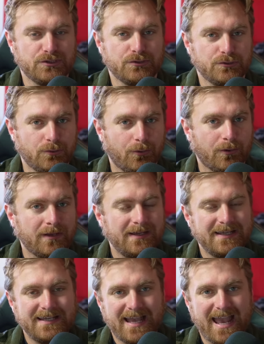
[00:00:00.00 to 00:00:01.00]
New York,
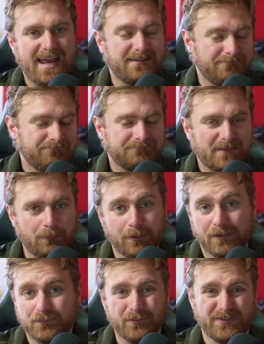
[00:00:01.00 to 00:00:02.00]
and well,
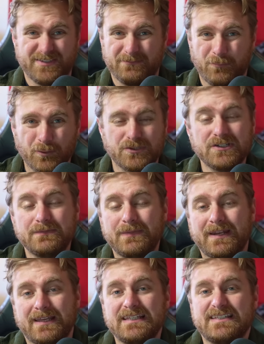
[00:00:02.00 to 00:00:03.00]
of course, I said Washington,
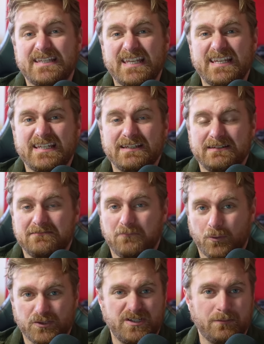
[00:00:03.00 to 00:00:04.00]
but he's in
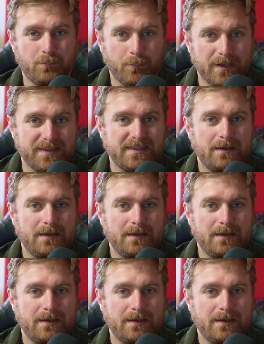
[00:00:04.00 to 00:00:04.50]
Washington with